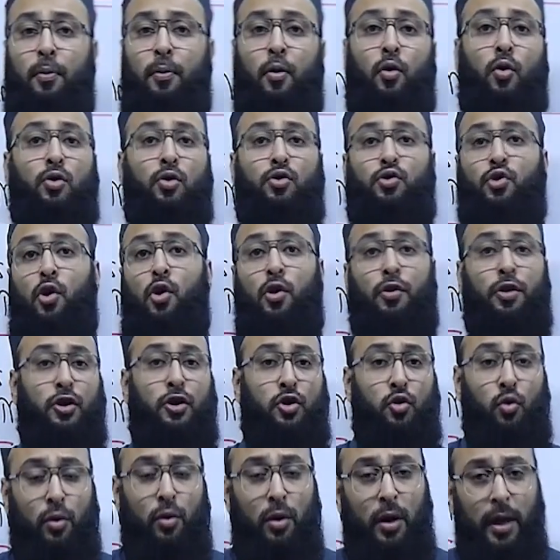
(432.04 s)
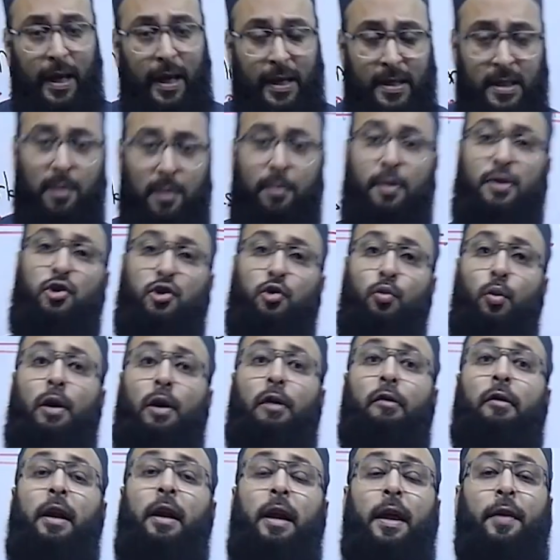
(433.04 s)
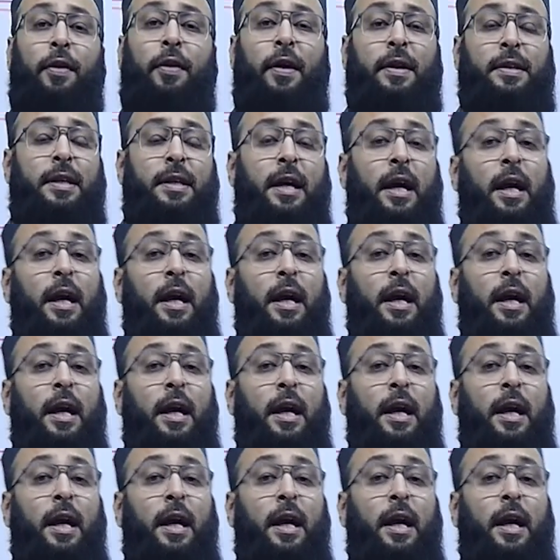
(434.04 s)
approach or the total exhibits you will read at that